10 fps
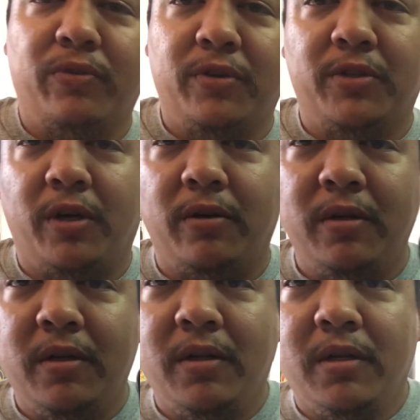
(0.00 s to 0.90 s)
So
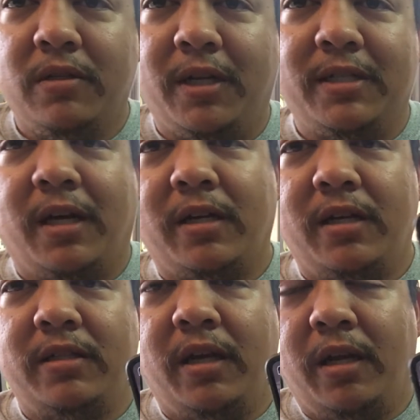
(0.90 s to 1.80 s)
today's not a
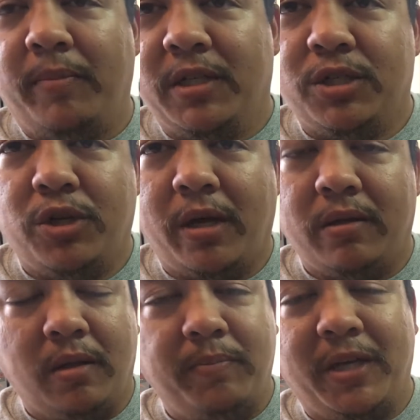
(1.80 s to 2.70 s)
good day. The best
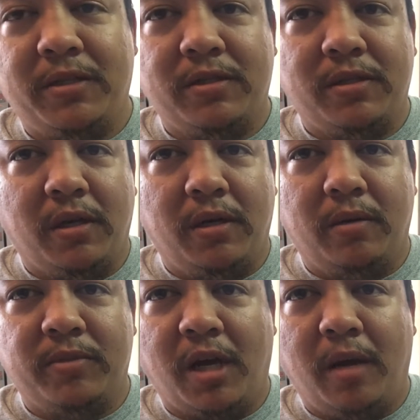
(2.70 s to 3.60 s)

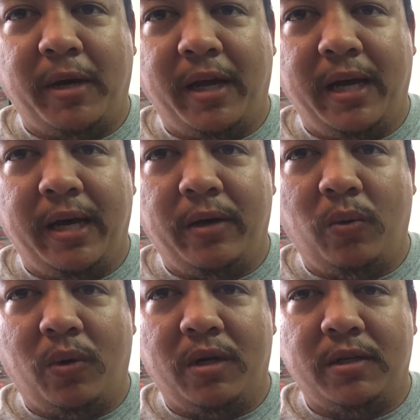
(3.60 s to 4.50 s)
time I had
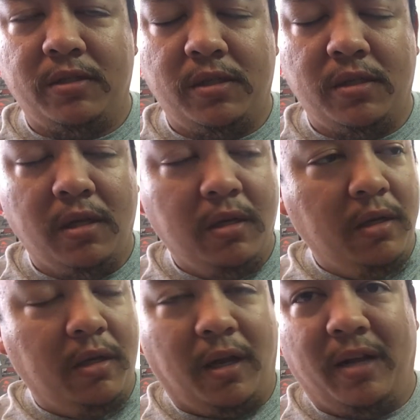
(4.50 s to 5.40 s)
was
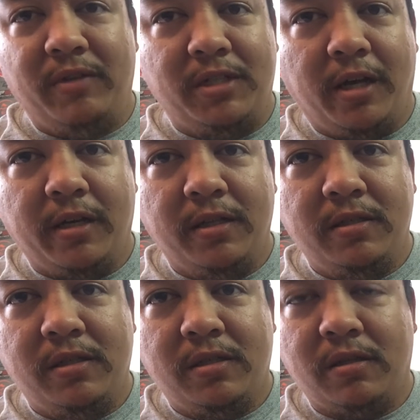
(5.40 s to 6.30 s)
11
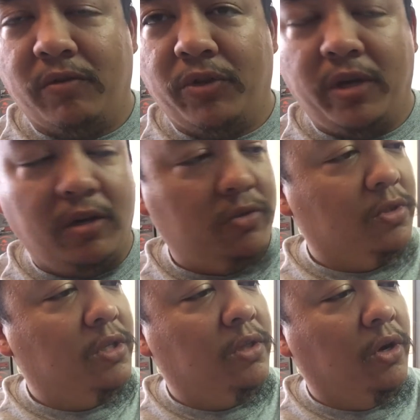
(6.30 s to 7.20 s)
seconds. Everything else
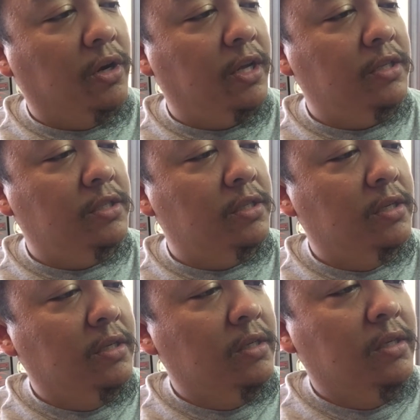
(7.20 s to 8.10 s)
was 30s
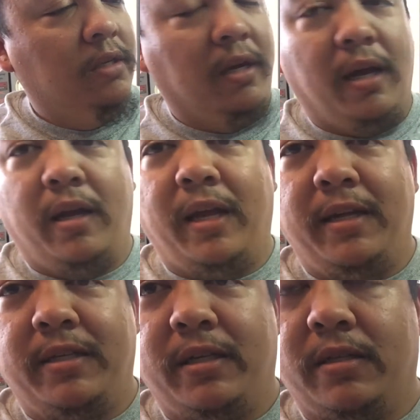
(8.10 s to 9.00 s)
and
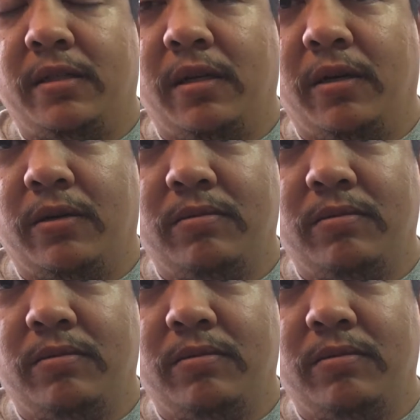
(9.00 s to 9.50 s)
18. So